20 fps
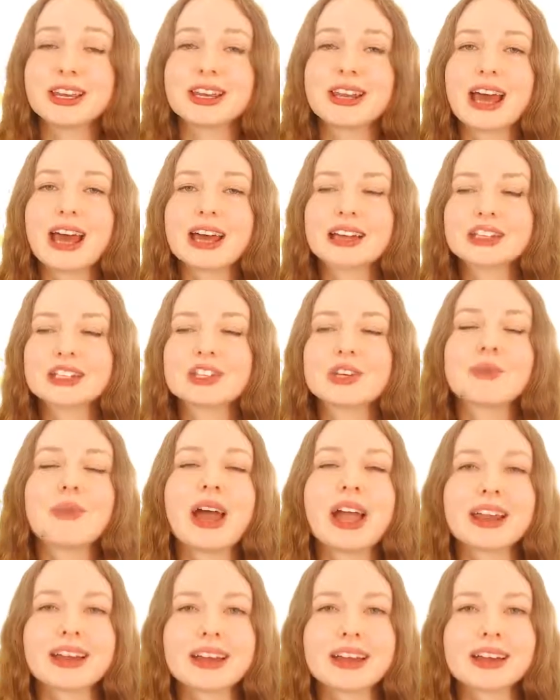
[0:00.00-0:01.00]
in
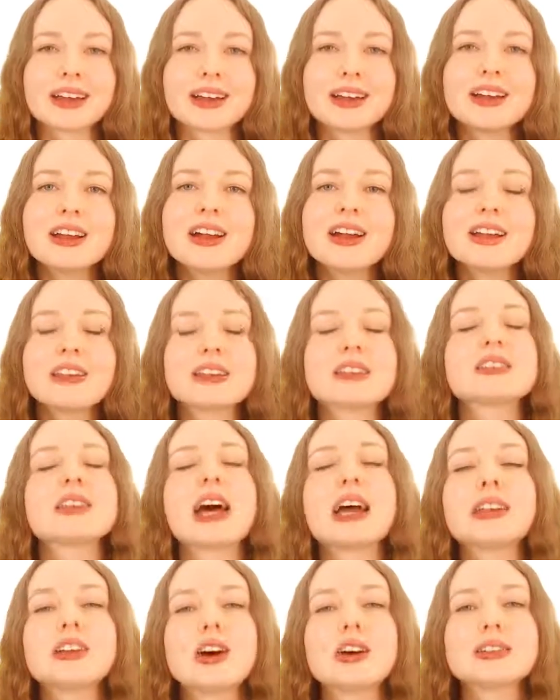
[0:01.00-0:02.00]
estimating the
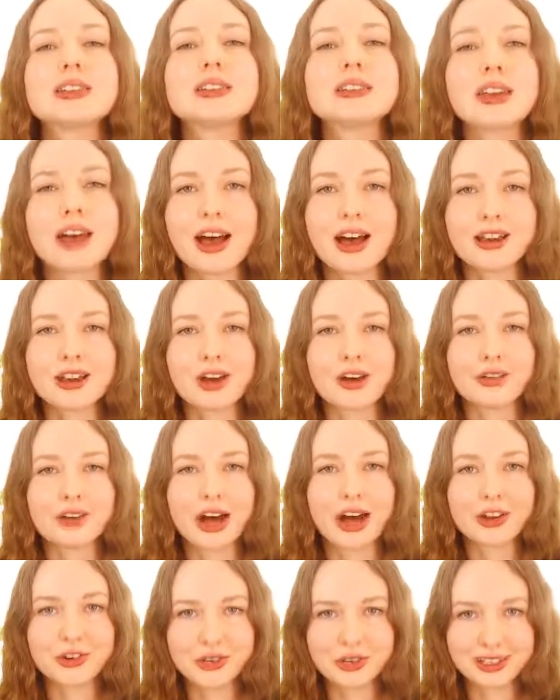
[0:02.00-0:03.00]
sine, cos, and tan of
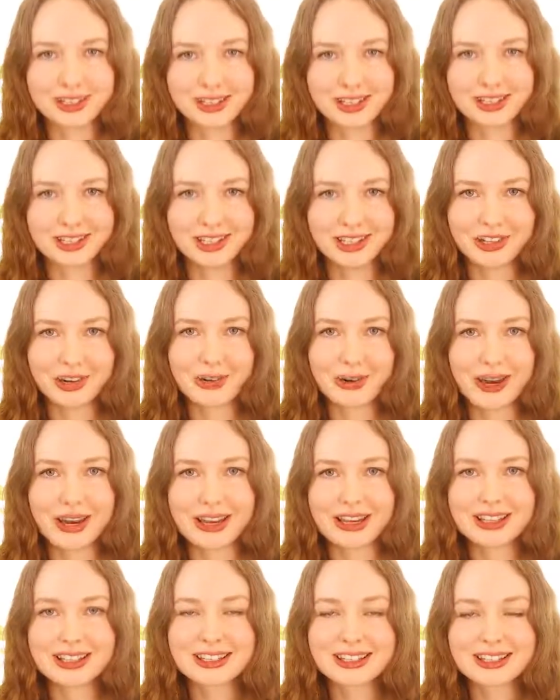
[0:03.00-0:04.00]
one hundred sixty
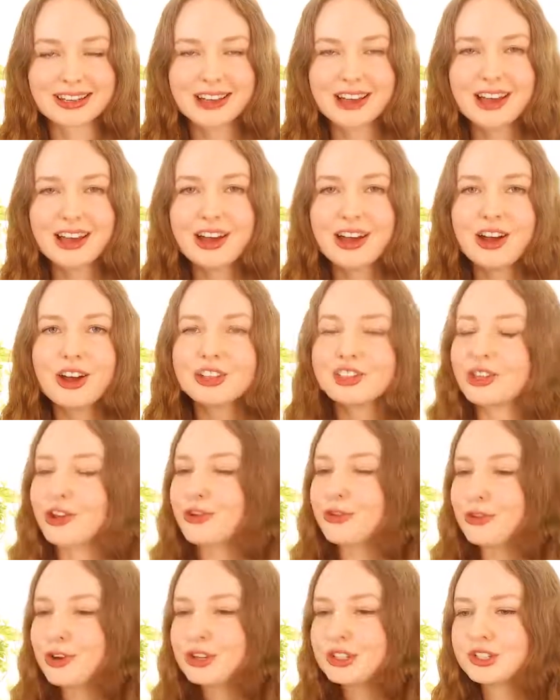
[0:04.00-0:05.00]
degrees.
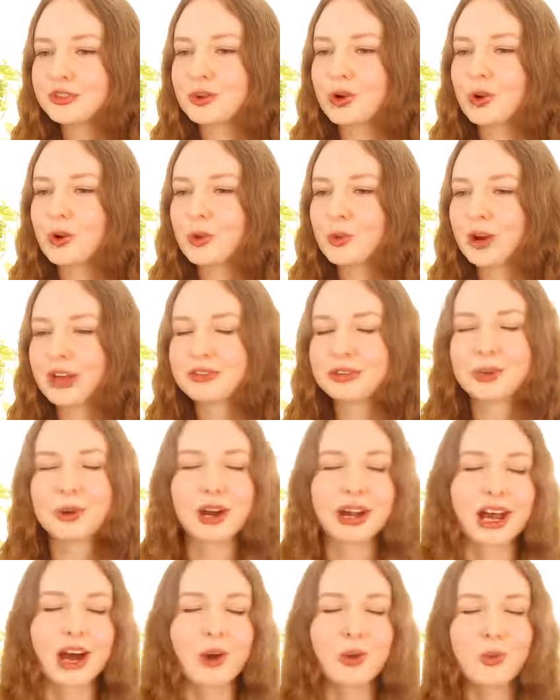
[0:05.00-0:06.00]
So first of all, we have to
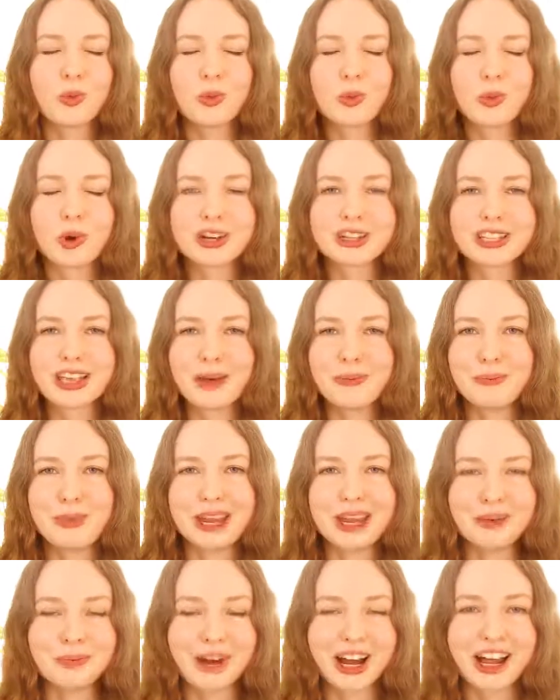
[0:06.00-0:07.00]
work out, what does that
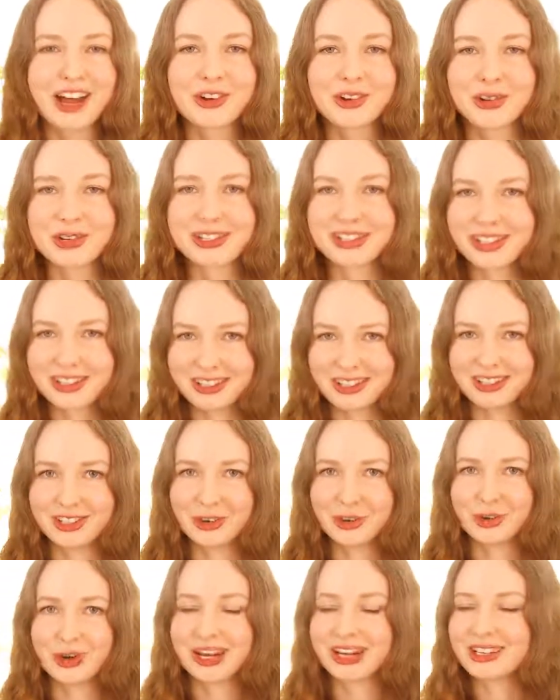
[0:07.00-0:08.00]
mean by one hundred sixty
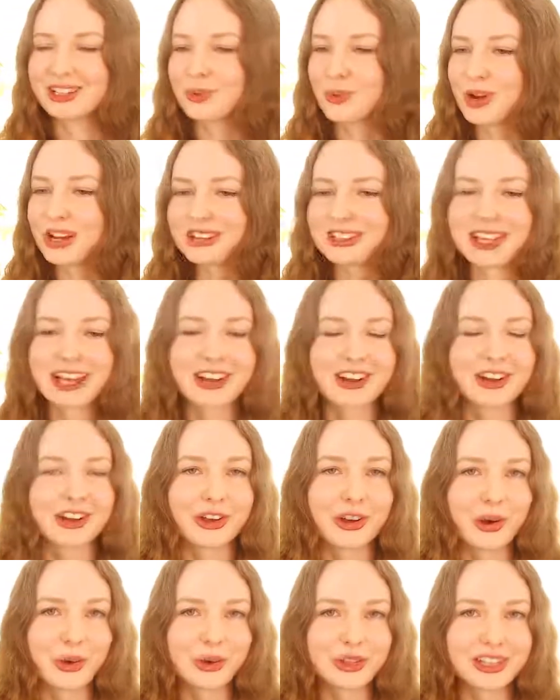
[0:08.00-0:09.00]
degrees? Where's that going
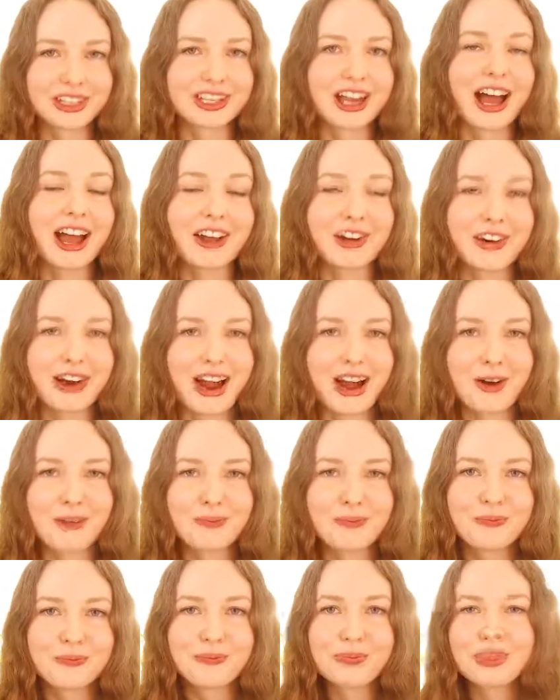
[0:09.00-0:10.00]
to go on the
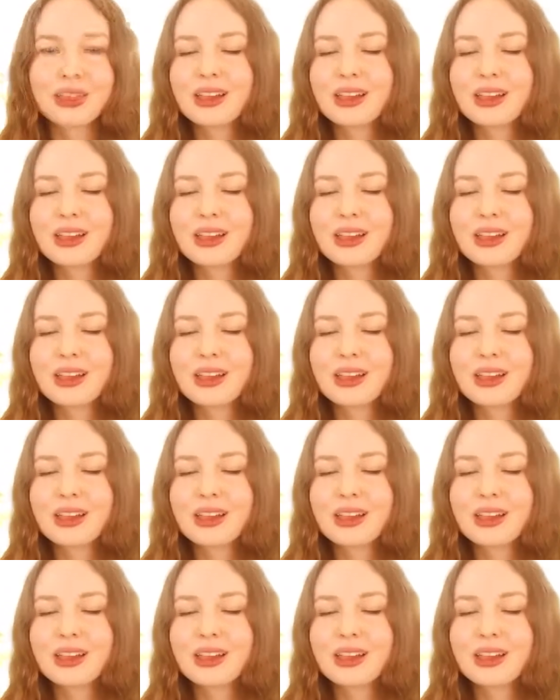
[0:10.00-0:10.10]
diagram?